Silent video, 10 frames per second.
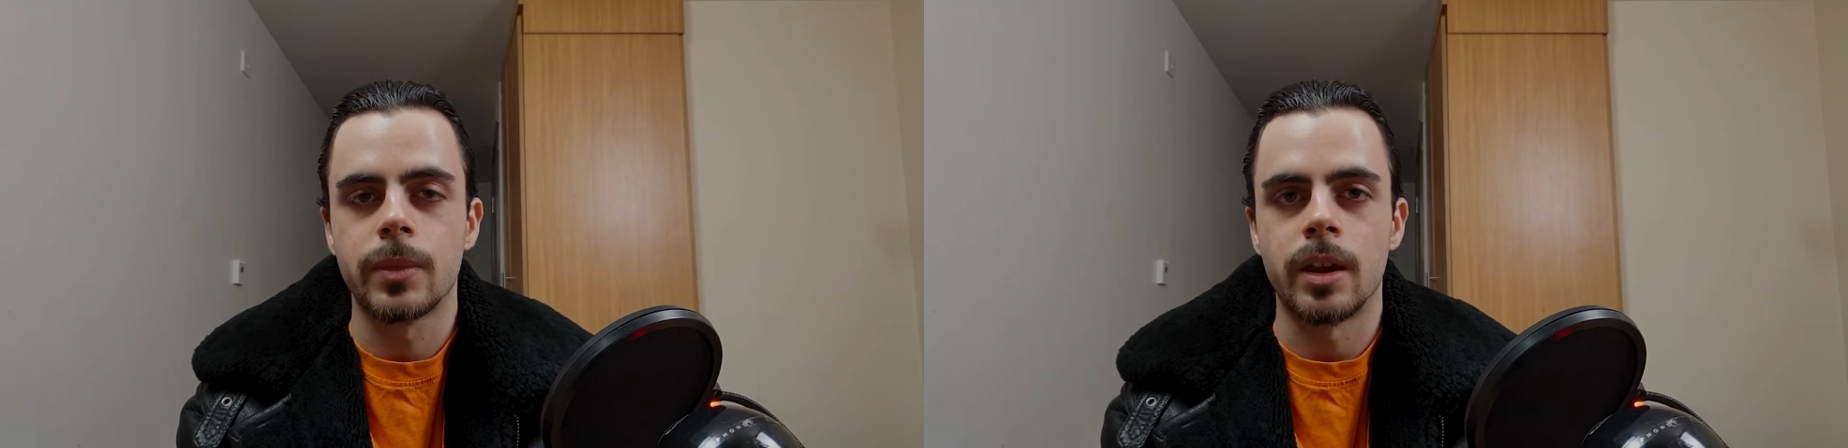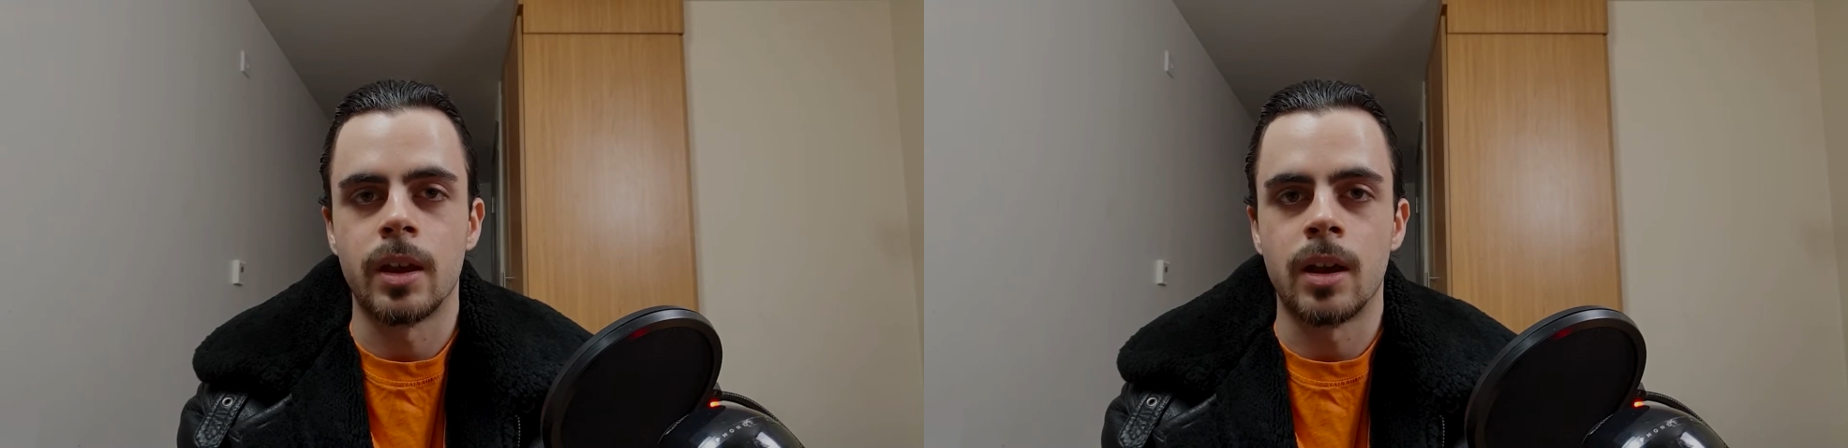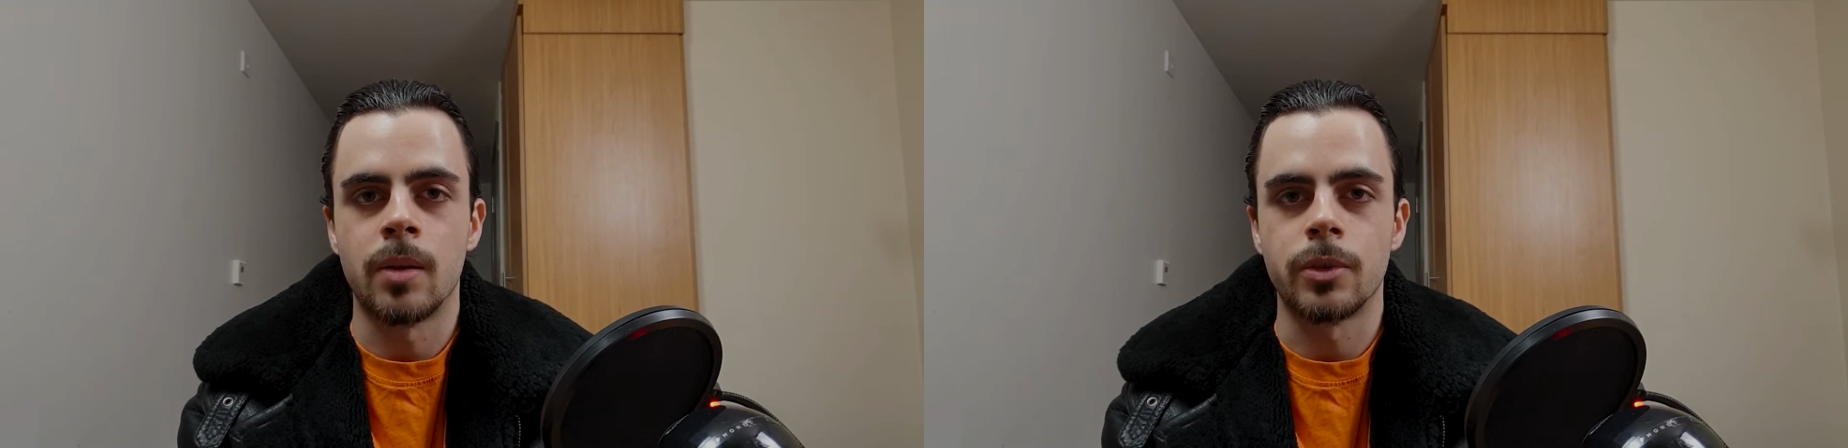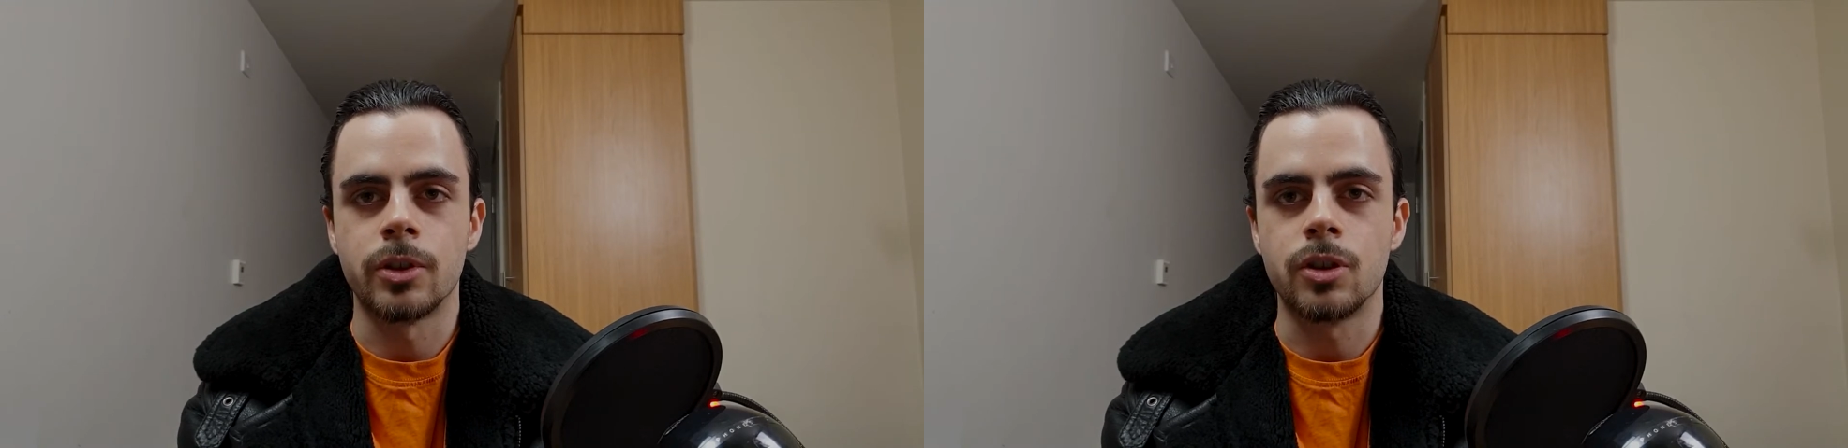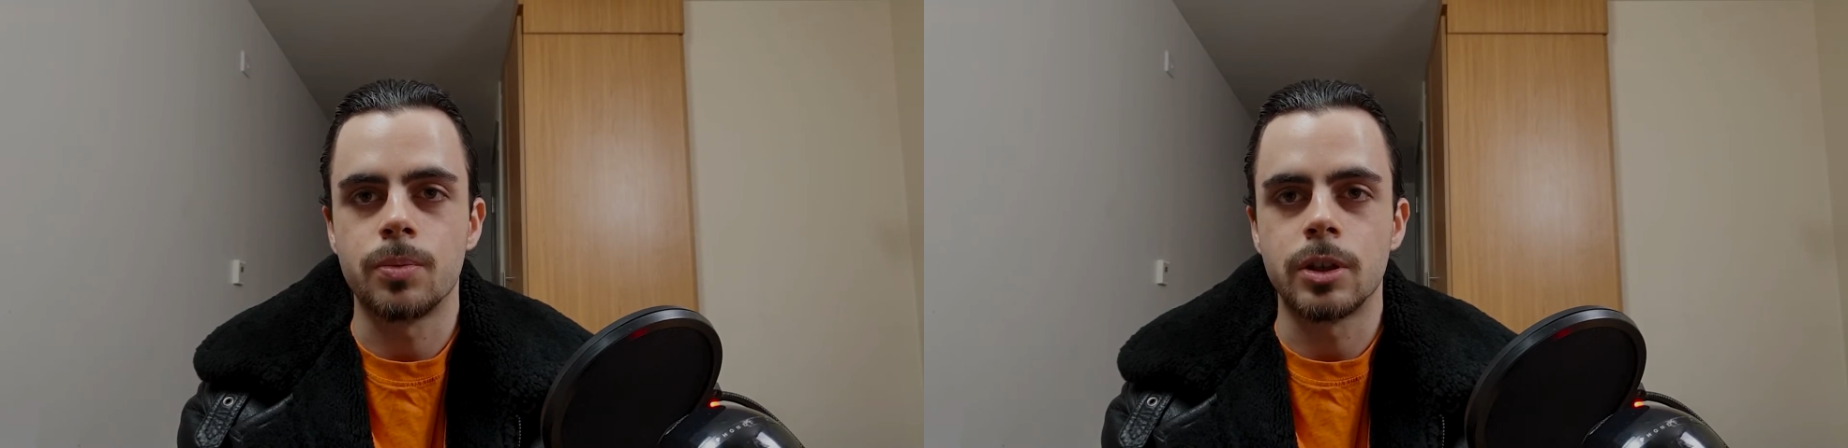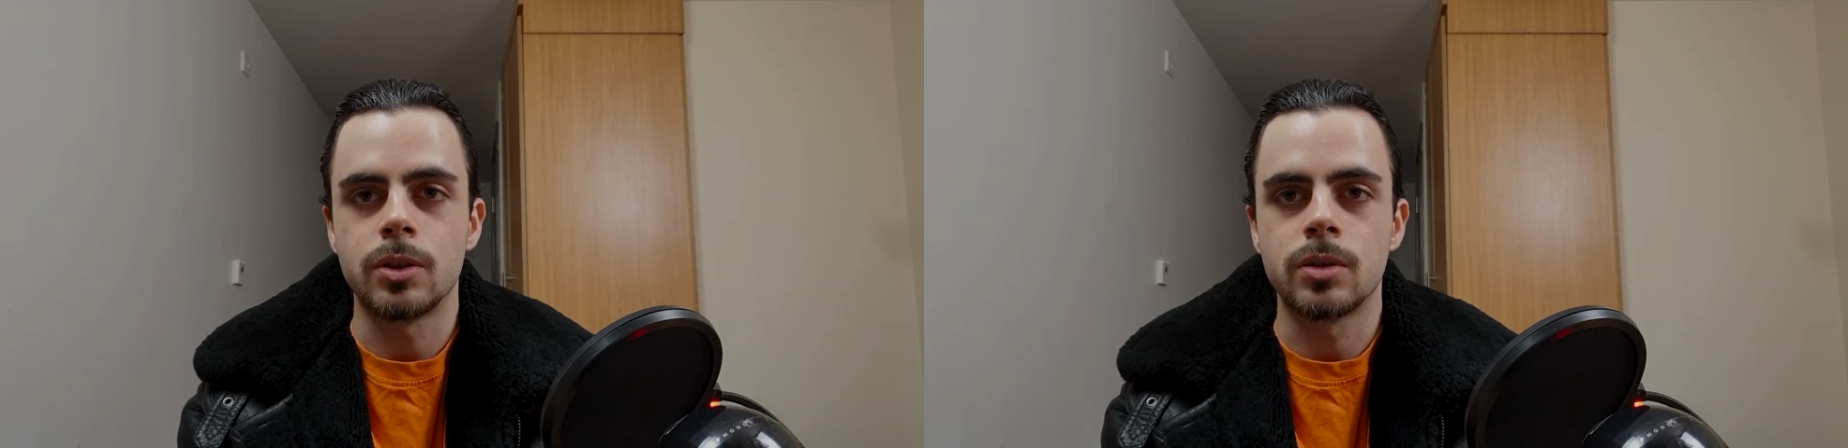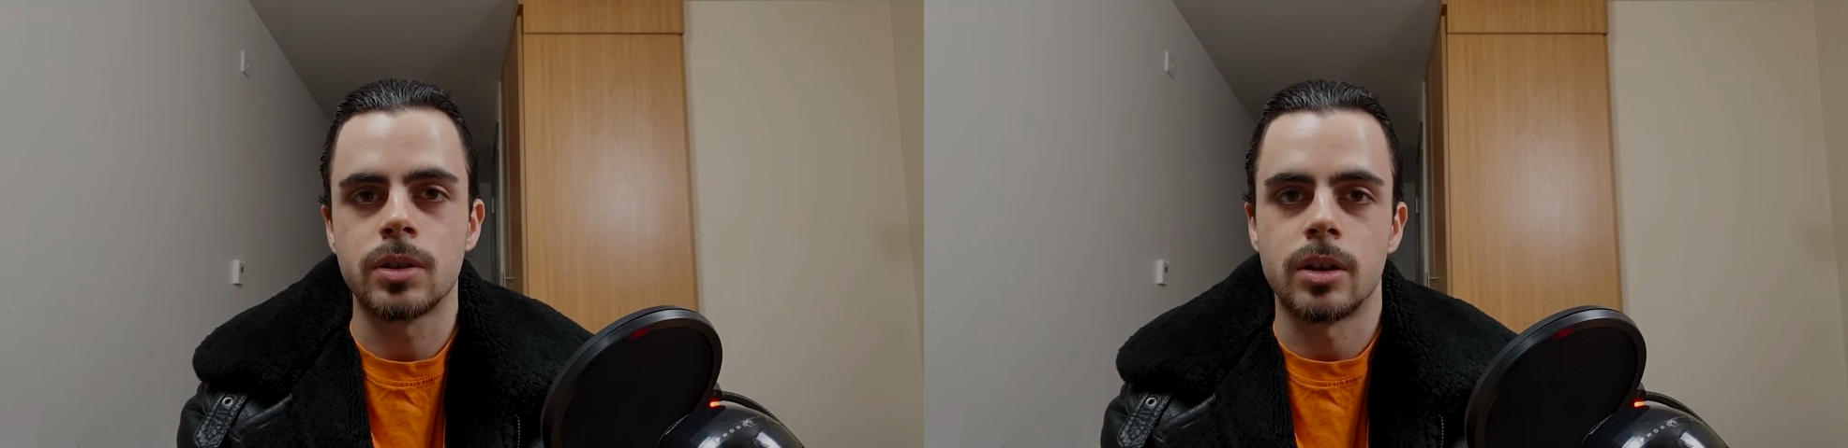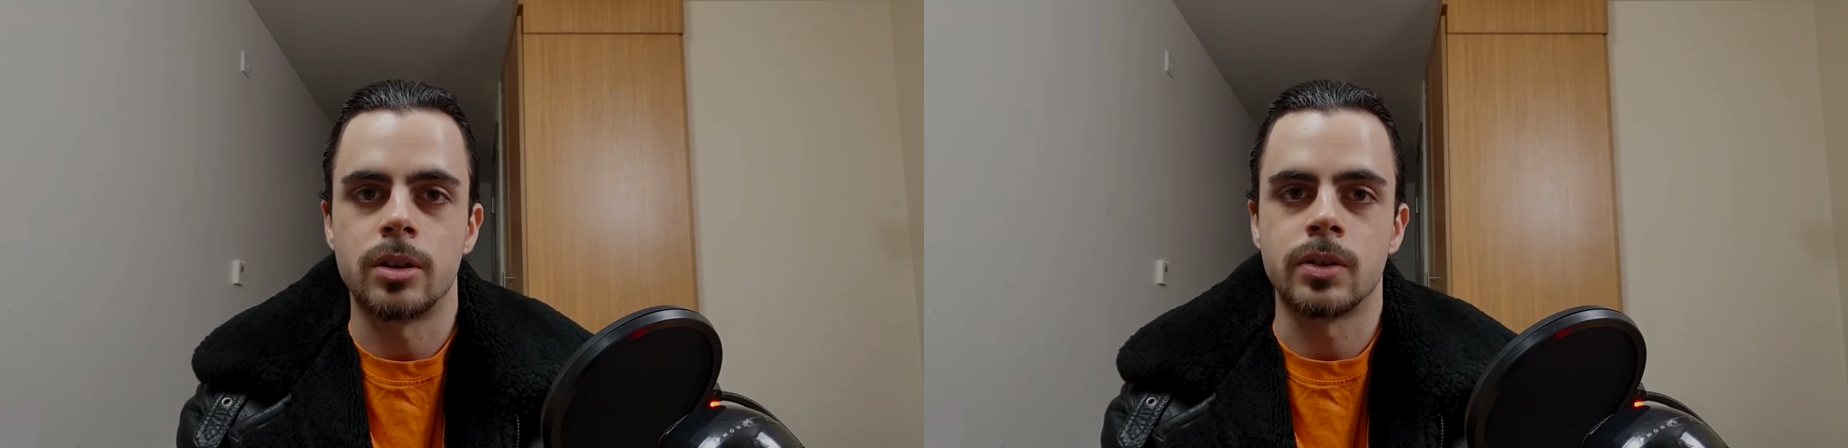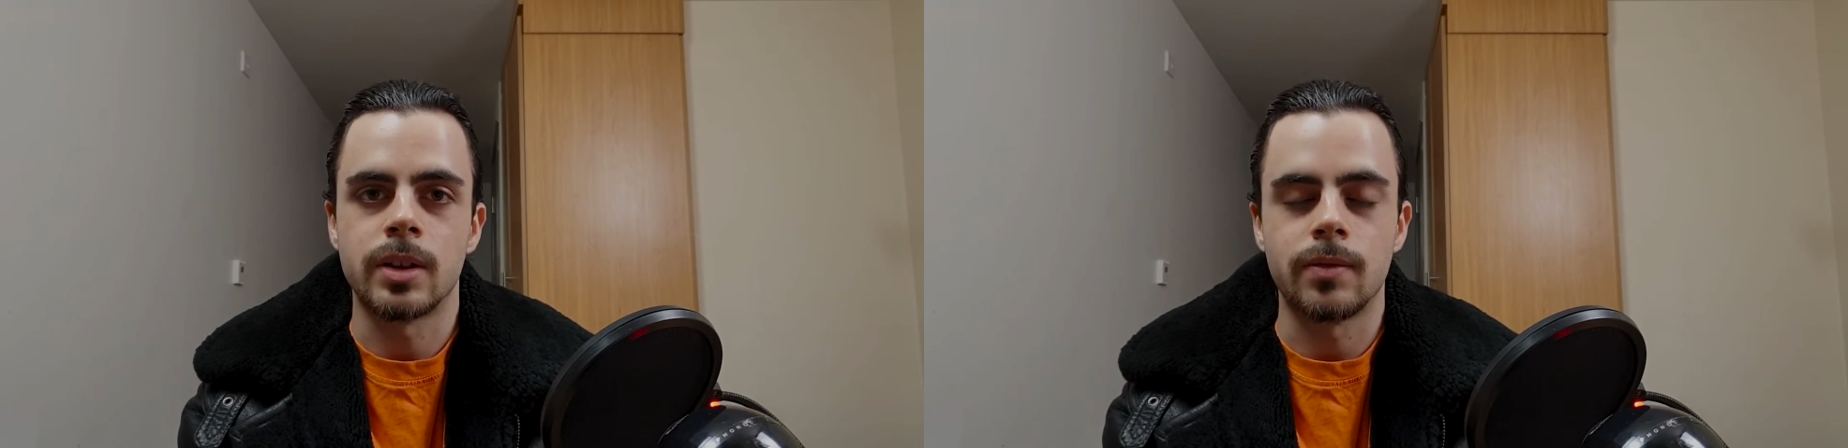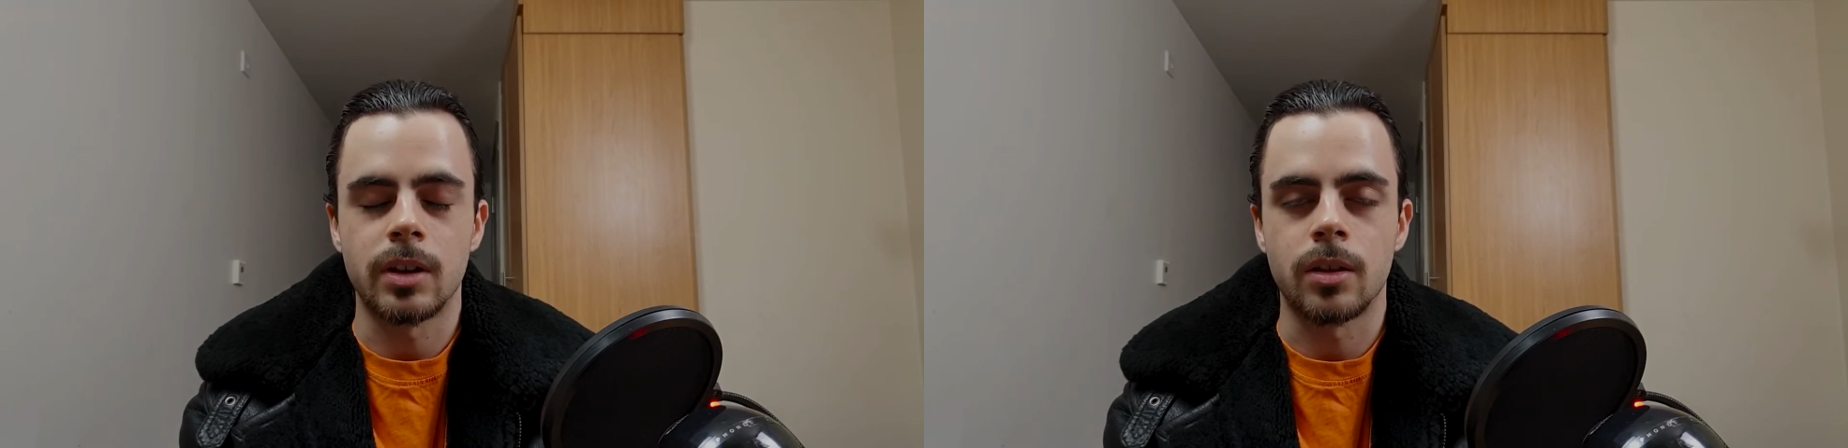The GPU starts
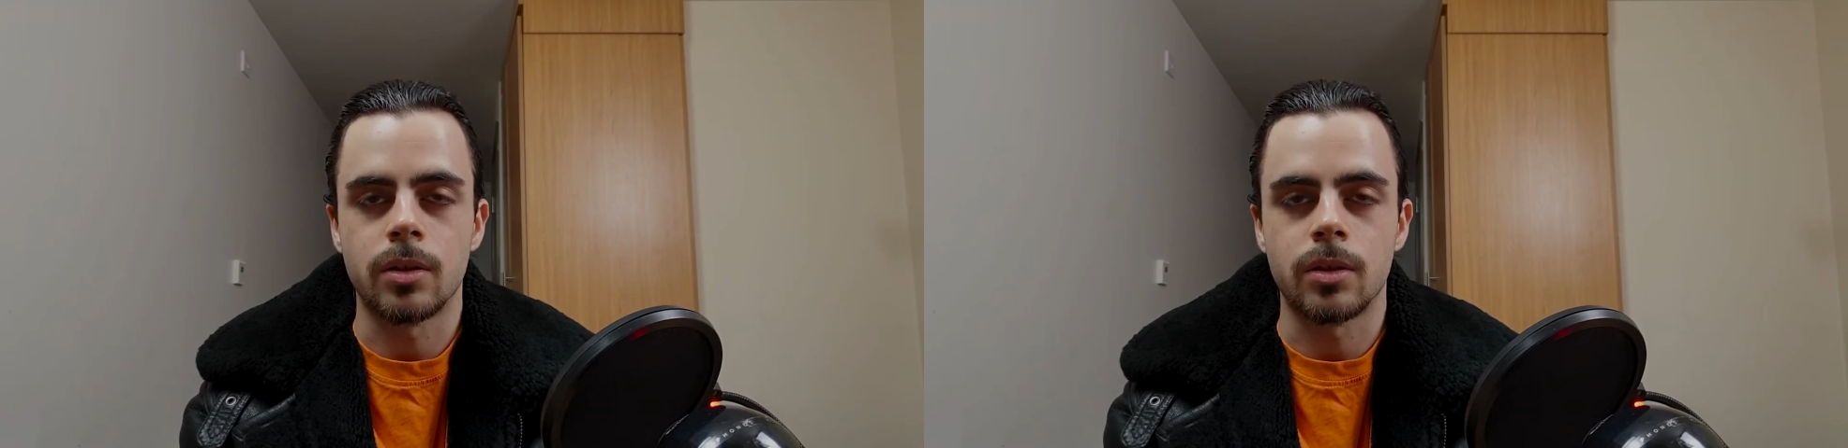heavily